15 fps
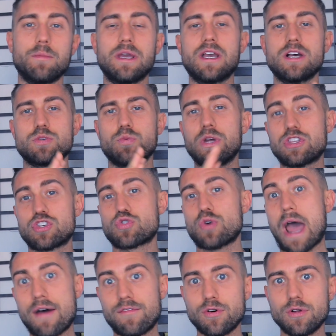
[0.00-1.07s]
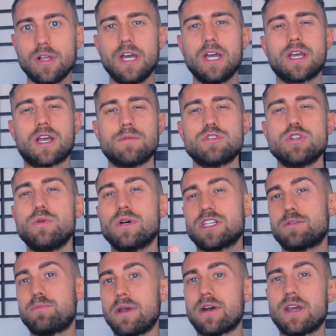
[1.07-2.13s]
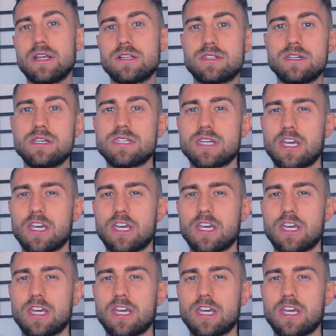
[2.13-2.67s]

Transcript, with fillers: because with travel comes new experiences